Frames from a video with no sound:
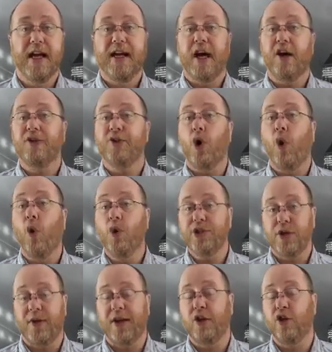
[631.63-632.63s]
Now,
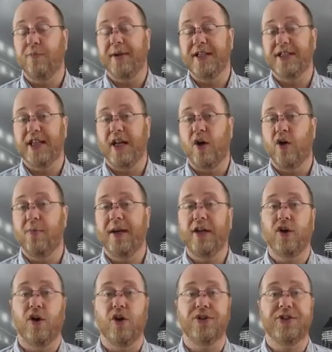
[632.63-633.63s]
also it could be slower
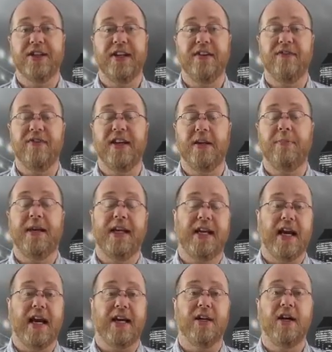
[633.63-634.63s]
because the
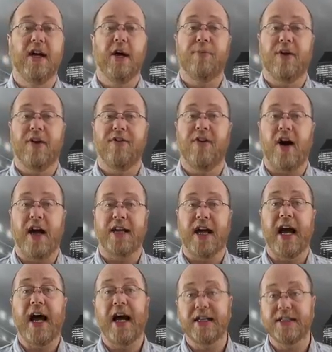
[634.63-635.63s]
VPN
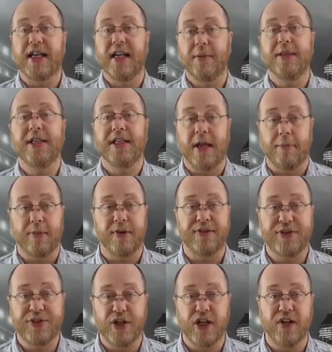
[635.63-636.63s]
provider has a limited number
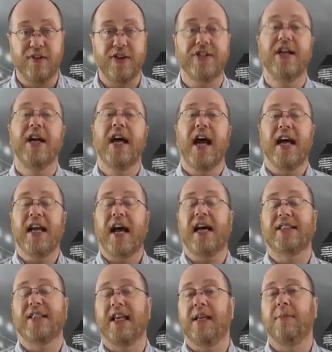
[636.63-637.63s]
of servers and it
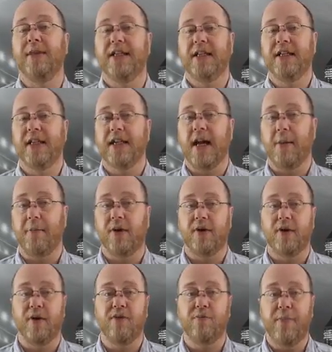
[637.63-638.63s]
has a limited
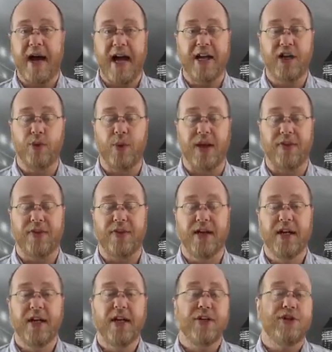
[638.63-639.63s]
number of bandwidth.
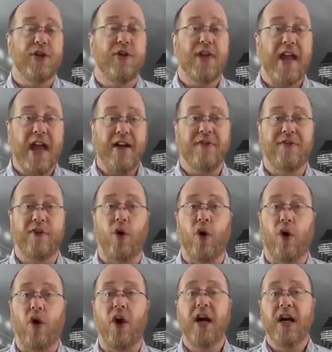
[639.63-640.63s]
So
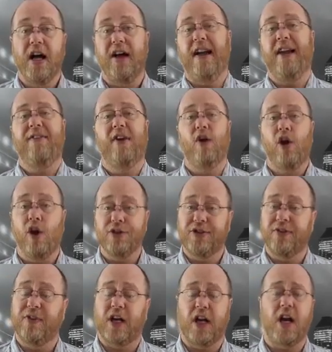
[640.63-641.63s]
therefore, if there are
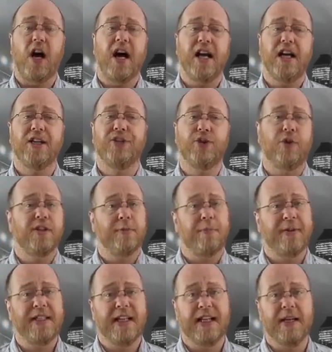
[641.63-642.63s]
lots of clients or it's a
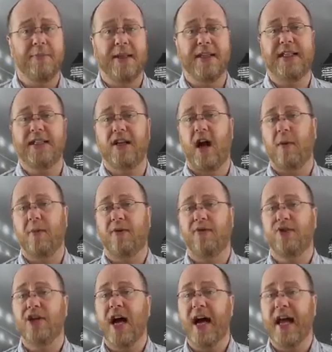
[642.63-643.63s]
particularly busy time
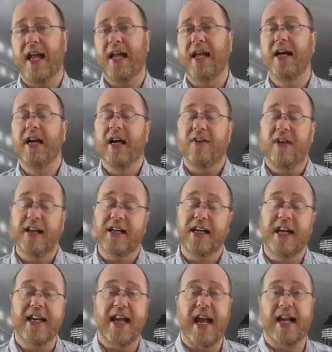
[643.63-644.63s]
of day, then
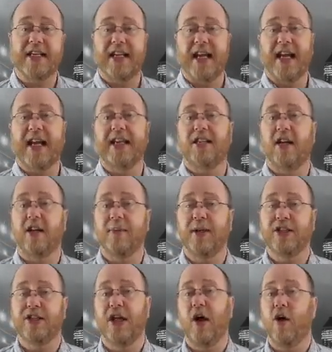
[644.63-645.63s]
connecting is going to
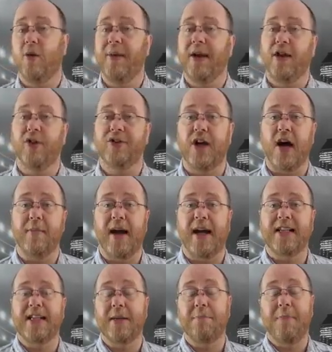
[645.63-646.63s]
be slower because I'm
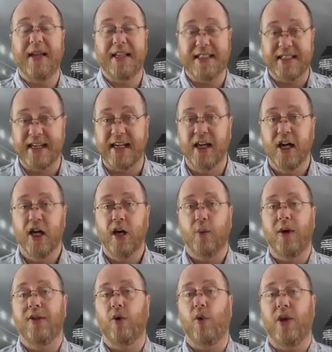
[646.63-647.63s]
actually busy
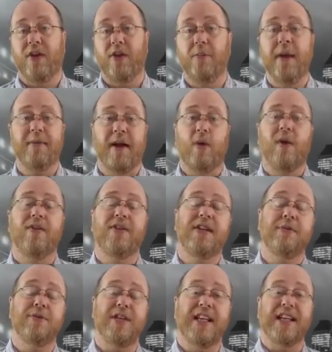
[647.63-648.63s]
with all the other people. Now, one of
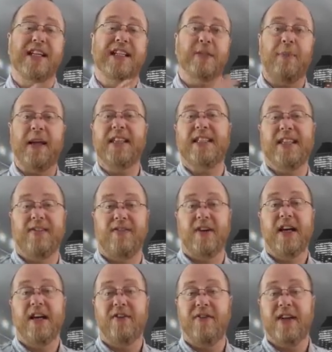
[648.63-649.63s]
the differences in an
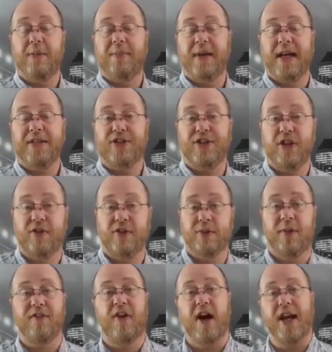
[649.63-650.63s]
expensive VPN service
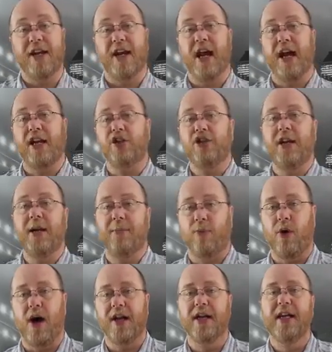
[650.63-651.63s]
provider and a
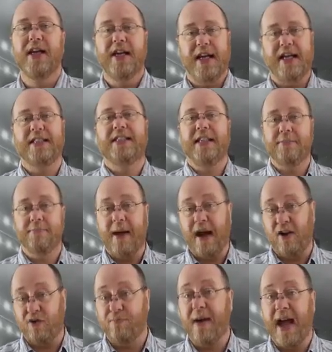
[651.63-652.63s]
cheap one is the
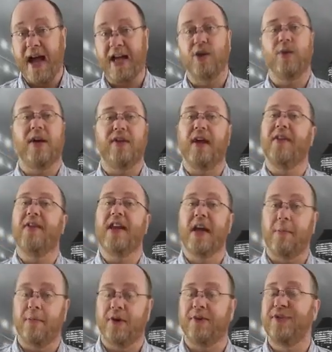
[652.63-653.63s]
amount of bandwidth and the
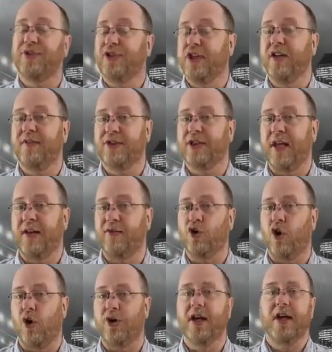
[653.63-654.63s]
number of servers they've
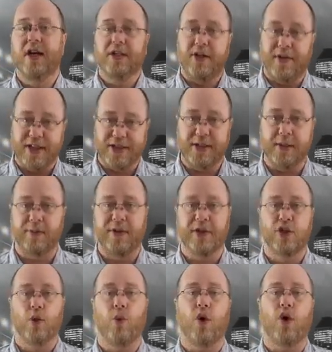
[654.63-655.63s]
got. So that's
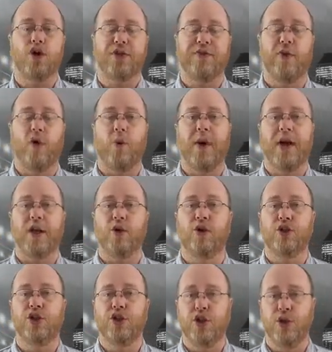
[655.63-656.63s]
something to watch for when
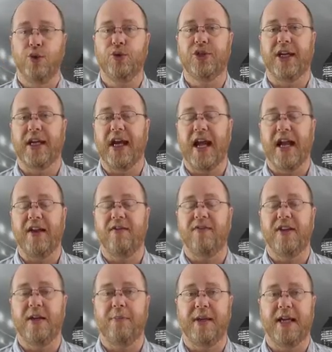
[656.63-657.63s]
you're choosing a
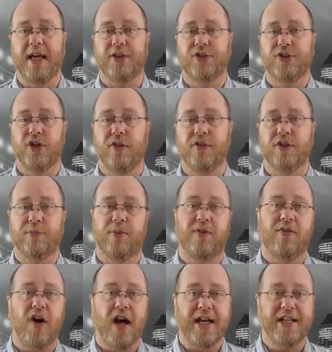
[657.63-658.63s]
VPN service
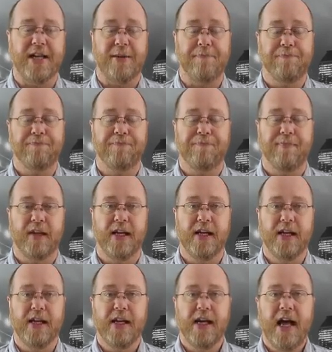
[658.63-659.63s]
provider.
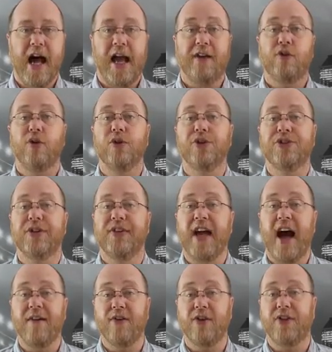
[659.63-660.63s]
And of course,
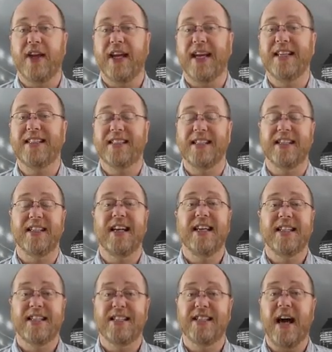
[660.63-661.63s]
the other thing is
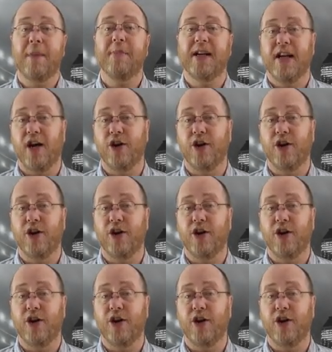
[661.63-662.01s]
that some